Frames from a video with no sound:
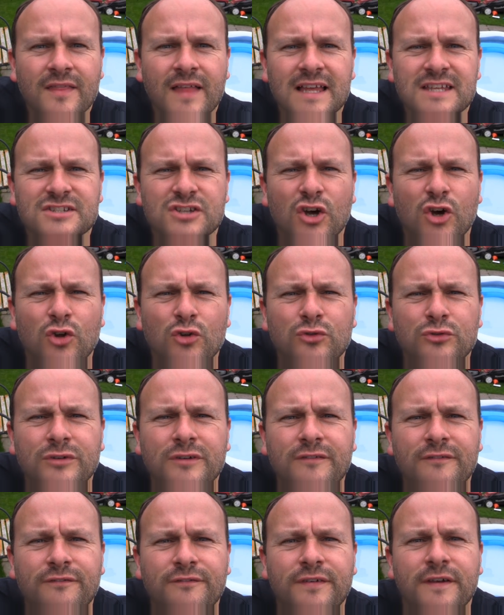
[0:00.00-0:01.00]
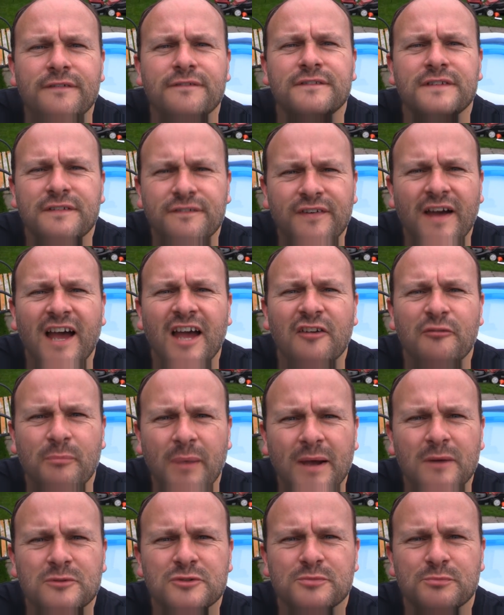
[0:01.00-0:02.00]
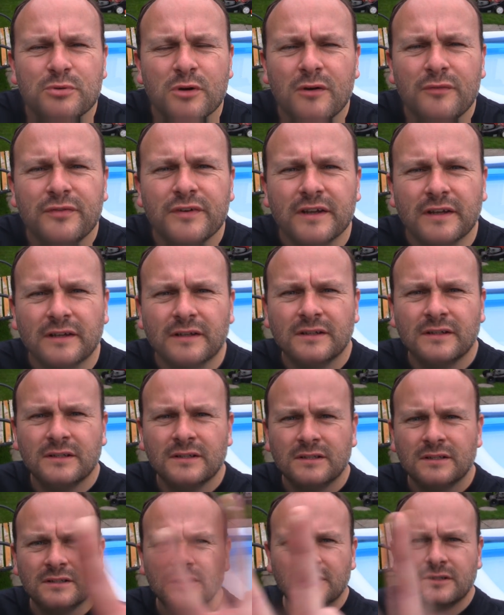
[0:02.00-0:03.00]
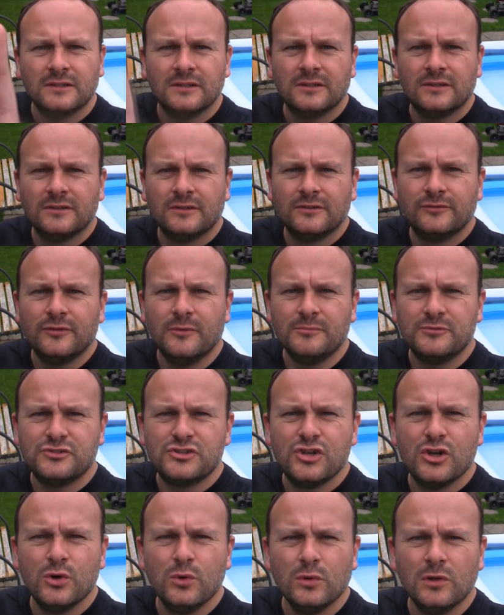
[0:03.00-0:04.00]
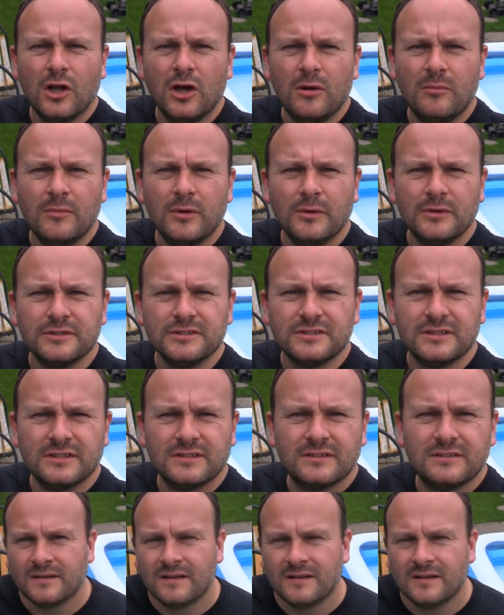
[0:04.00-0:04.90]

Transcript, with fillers: That's one hundred and fifty-five pounds profit from two lawnmowers.